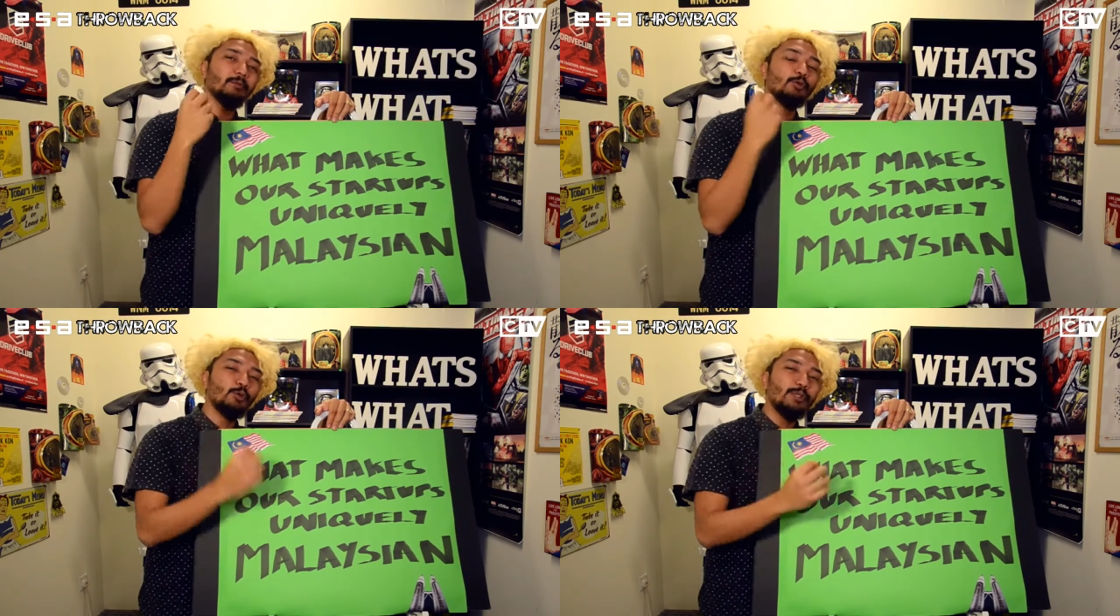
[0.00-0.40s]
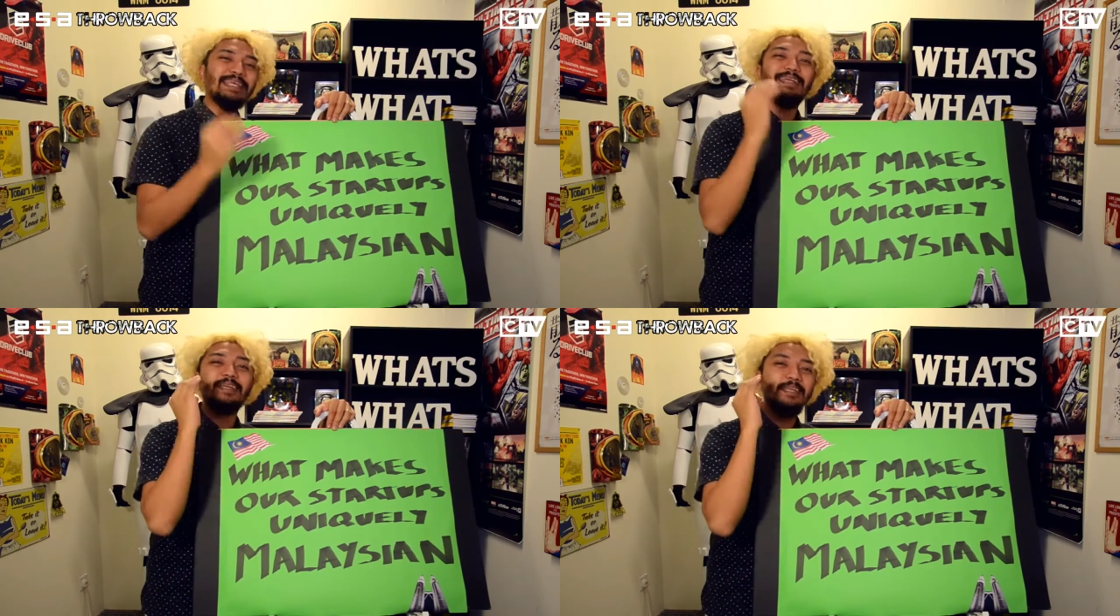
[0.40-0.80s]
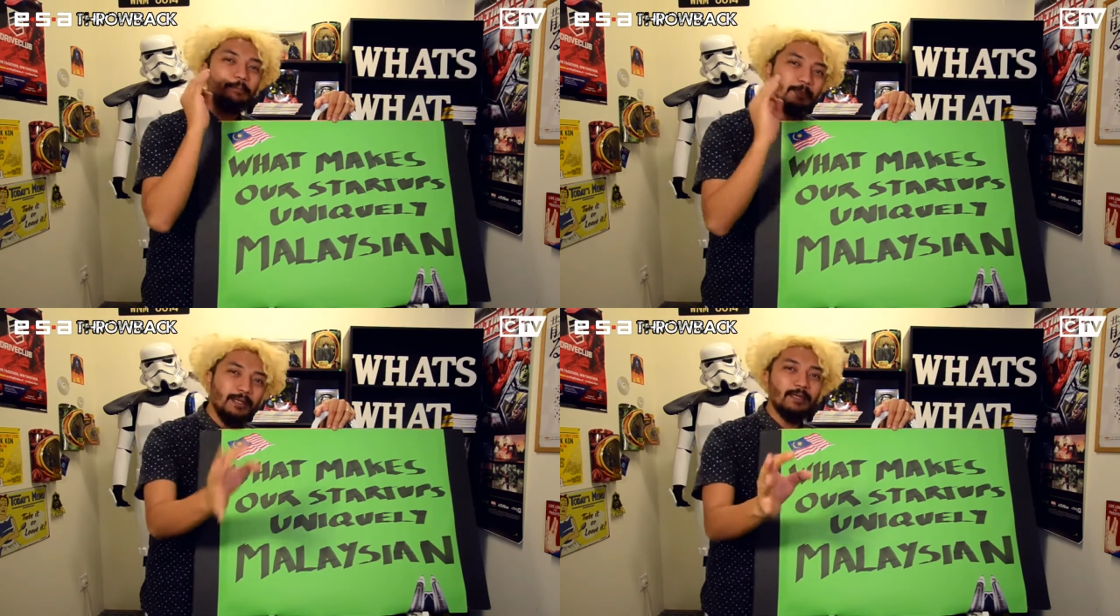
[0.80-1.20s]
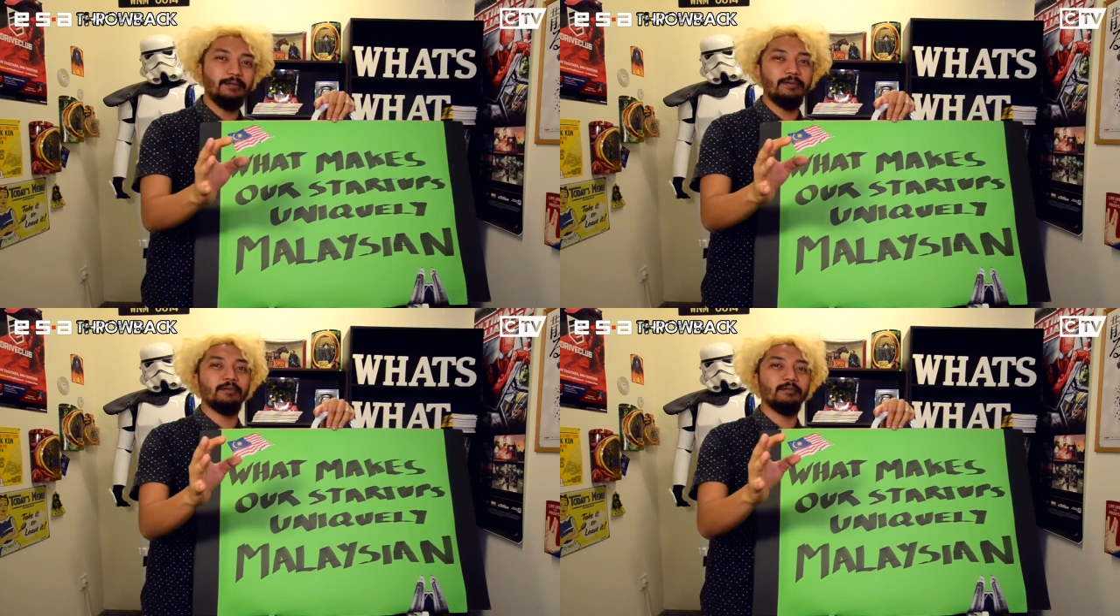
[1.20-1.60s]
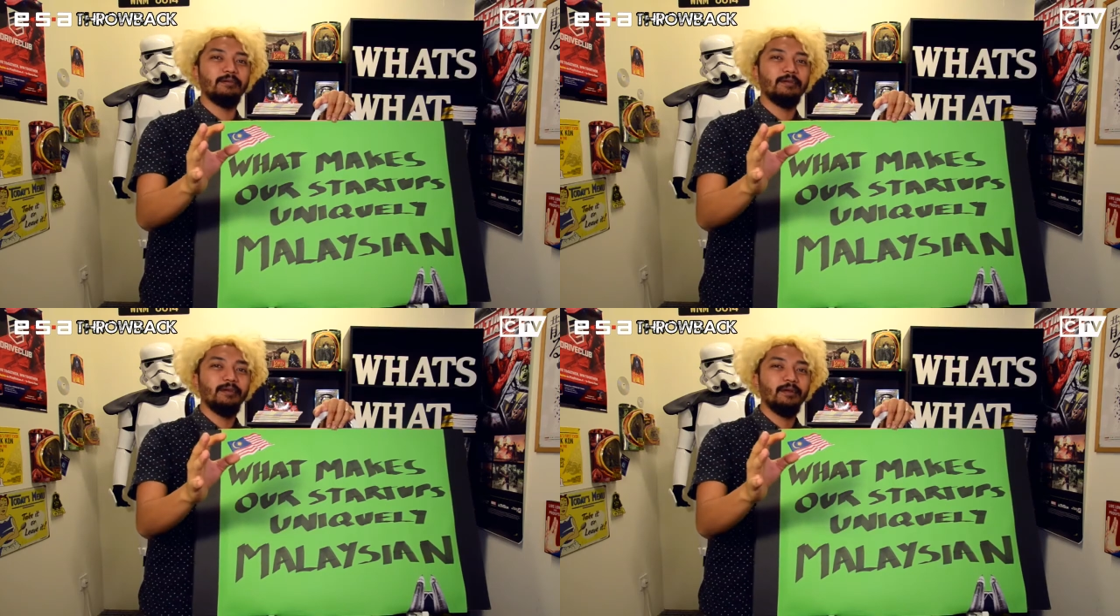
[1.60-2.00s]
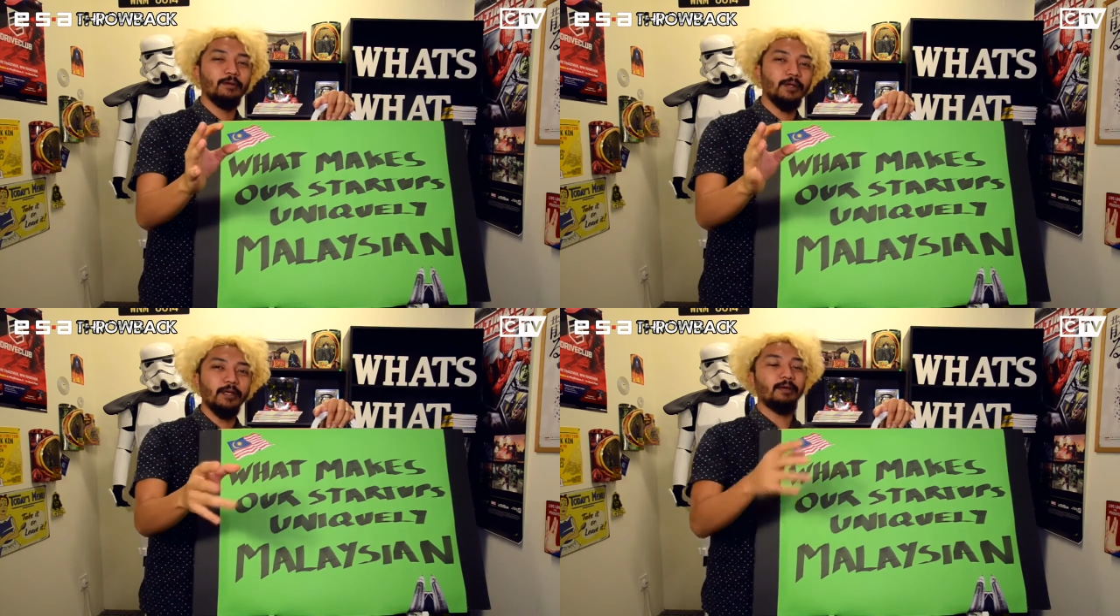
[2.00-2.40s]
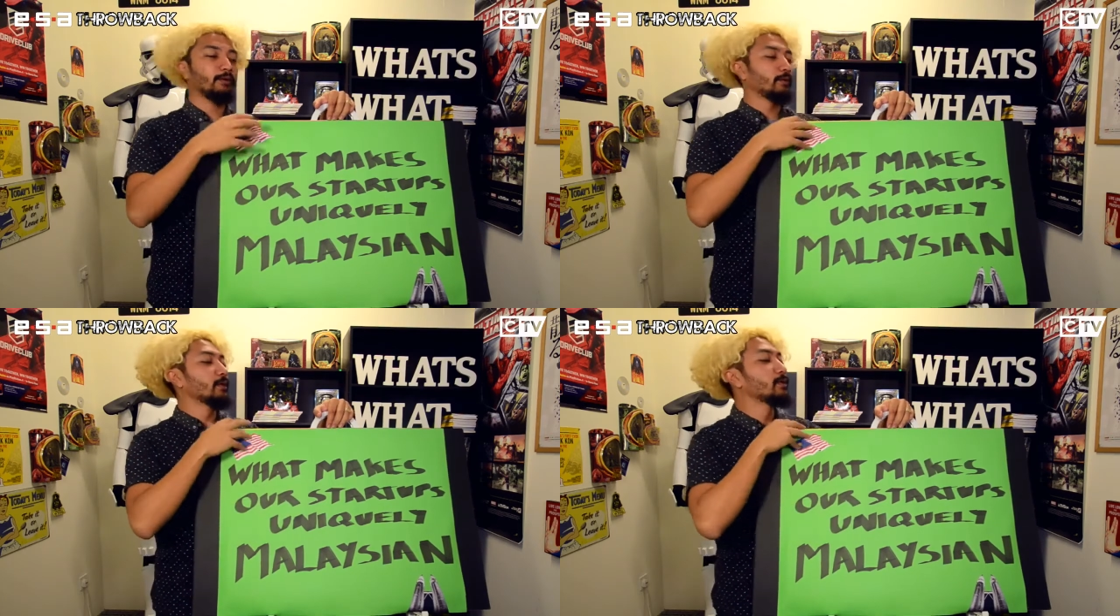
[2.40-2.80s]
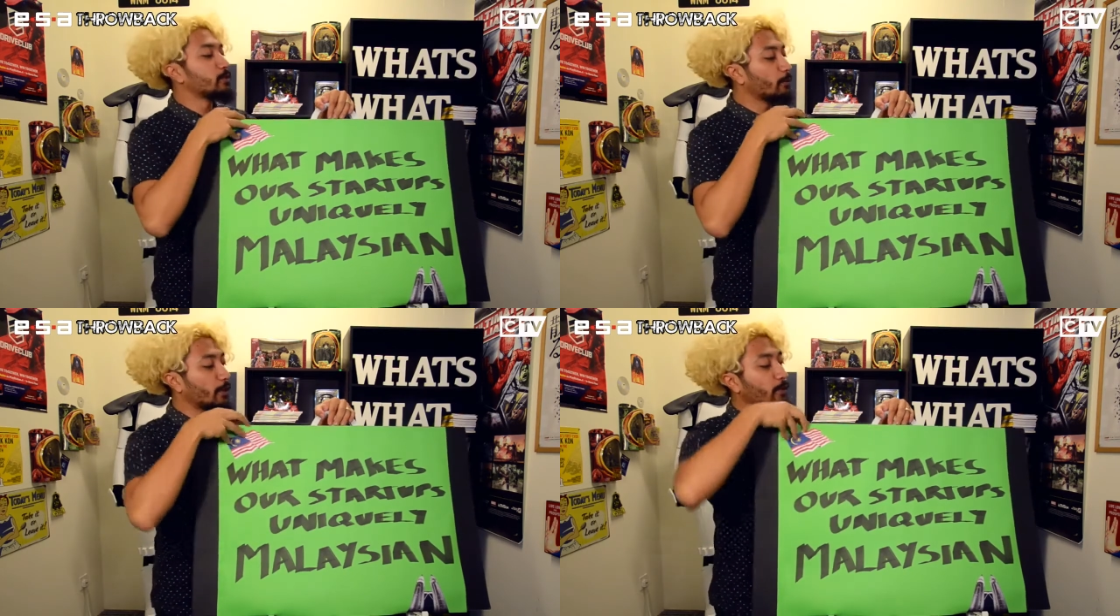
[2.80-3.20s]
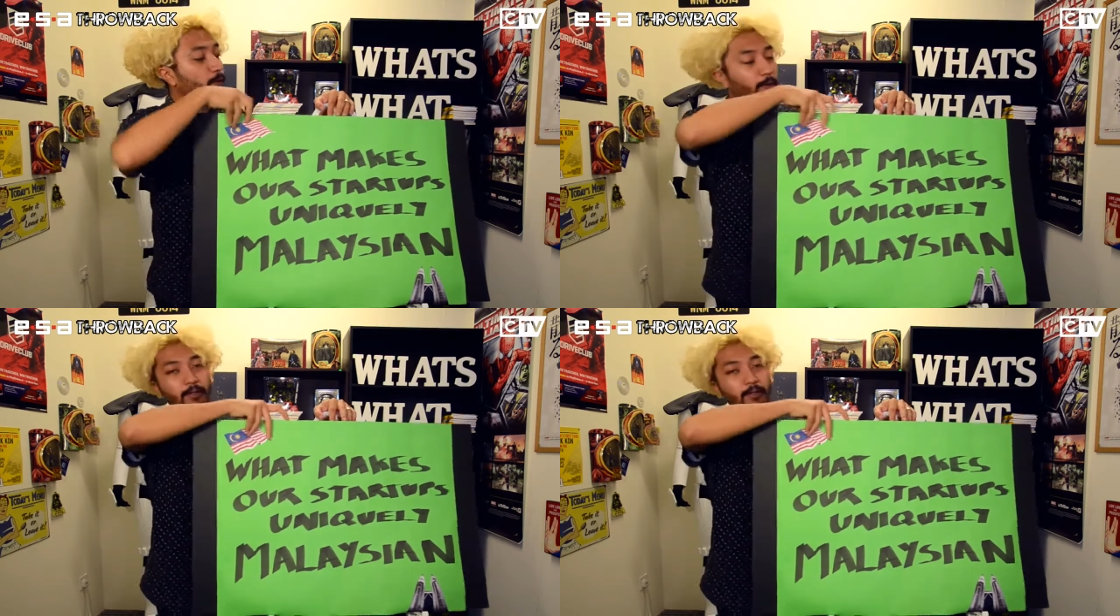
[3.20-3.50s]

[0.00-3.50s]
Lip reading: uniquely Malaysian. Okay, so we're going to go